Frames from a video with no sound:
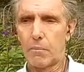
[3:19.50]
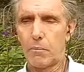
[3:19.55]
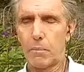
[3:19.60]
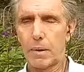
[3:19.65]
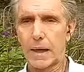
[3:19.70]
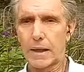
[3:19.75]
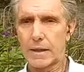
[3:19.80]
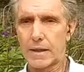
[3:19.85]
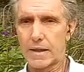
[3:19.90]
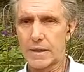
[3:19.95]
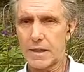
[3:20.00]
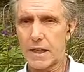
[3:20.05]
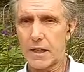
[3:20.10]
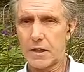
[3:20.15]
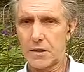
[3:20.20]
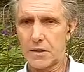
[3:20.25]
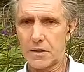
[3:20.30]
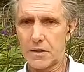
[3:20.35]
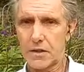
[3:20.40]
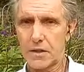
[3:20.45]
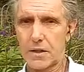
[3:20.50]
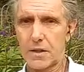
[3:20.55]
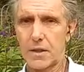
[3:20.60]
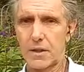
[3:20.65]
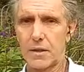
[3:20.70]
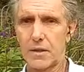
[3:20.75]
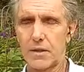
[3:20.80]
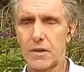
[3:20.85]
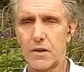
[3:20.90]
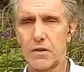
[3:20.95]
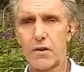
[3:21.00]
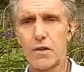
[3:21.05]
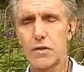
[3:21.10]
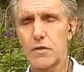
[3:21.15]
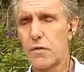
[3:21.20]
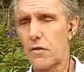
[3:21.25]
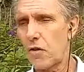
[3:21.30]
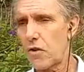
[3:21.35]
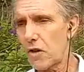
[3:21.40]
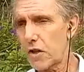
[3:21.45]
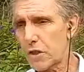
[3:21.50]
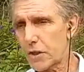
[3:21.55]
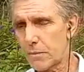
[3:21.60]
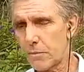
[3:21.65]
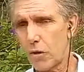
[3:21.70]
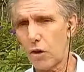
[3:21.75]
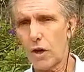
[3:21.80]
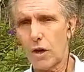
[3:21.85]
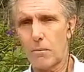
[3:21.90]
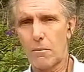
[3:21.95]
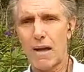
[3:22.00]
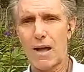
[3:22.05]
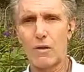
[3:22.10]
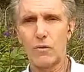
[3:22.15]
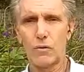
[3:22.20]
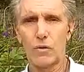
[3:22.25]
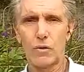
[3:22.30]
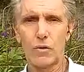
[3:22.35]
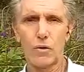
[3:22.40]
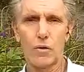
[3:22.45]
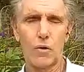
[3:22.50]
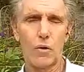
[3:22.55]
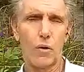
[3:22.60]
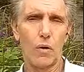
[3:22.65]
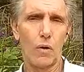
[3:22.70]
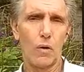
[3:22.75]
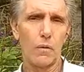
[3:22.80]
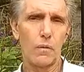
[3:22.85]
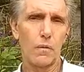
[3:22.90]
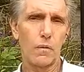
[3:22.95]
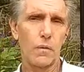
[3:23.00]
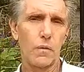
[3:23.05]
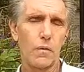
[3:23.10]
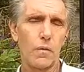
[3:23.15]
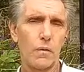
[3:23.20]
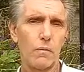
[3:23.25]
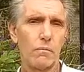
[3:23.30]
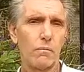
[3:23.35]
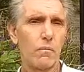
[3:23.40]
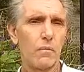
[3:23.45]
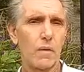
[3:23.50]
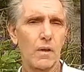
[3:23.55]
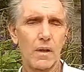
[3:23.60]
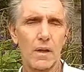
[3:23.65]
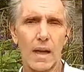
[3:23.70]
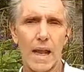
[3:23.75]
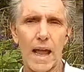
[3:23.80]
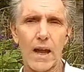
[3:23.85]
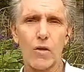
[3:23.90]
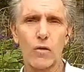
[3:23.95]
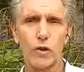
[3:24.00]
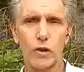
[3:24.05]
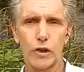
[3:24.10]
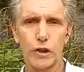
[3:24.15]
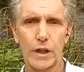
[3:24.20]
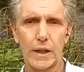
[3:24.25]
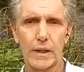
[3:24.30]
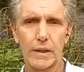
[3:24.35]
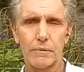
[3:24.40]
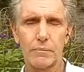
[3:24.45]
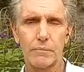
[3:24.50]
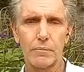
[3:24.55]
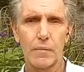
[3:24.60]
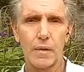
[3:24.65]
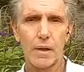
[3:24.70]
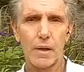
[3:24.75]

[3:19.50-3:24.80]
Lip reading: But since there is very small amount of glycogen